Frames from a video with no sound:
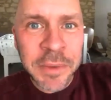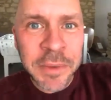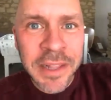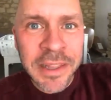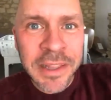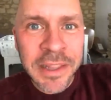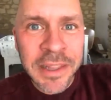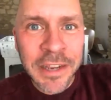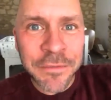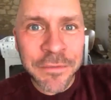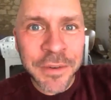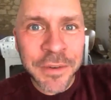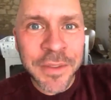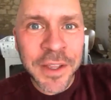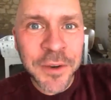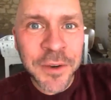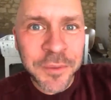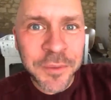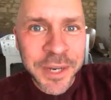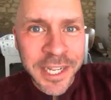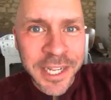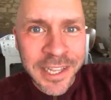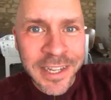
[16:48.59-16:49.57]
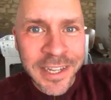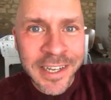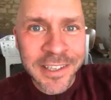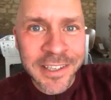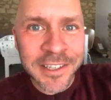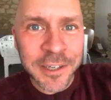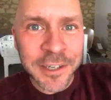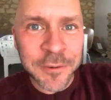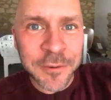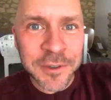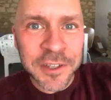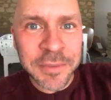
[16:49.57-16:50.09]
and then realized it was a
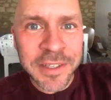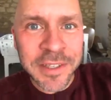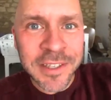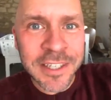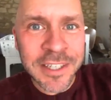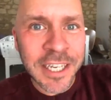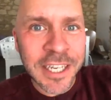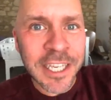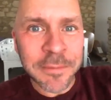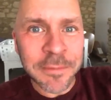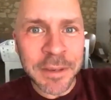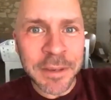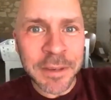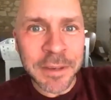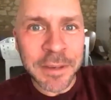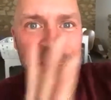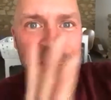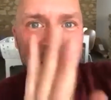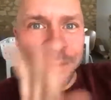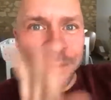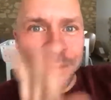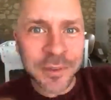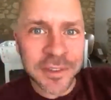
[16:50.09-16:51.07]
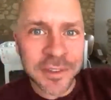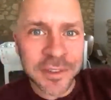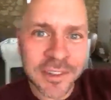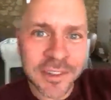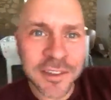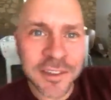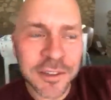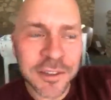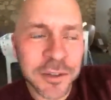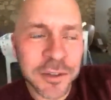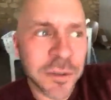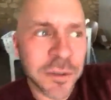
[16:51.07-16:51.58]
mistake because it was
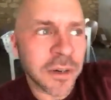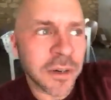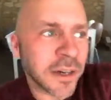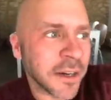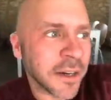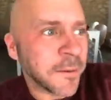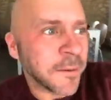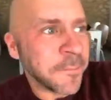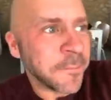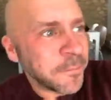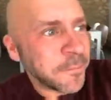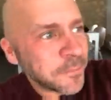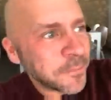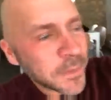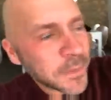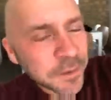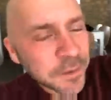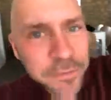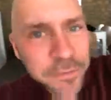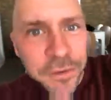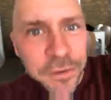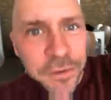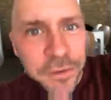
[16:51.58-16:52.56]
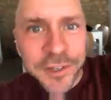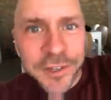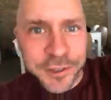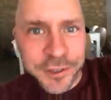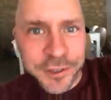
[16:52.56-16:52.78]
too fragile.